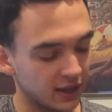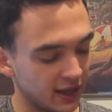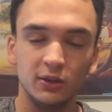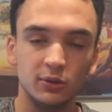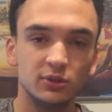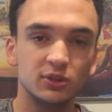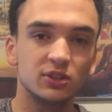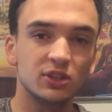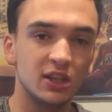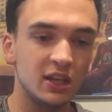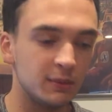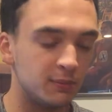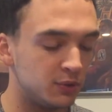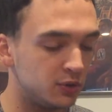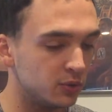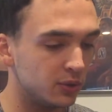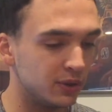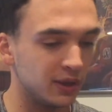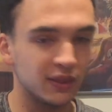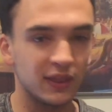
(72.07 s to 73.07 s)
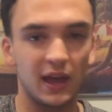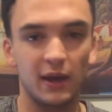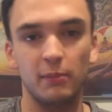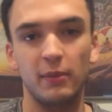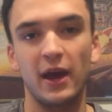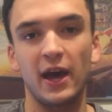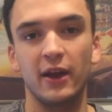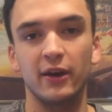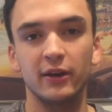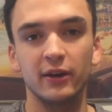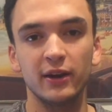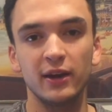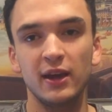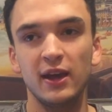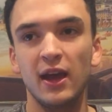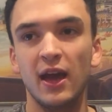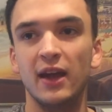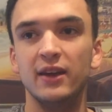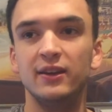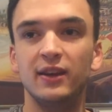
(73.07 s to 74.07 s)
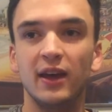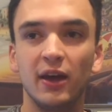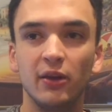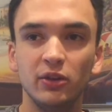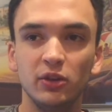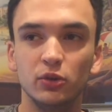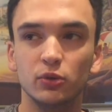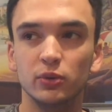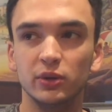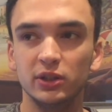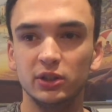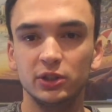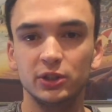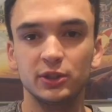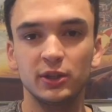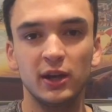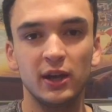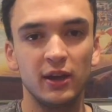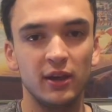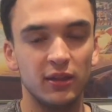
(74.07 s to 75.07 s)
and you just keep doing that pattern until you reach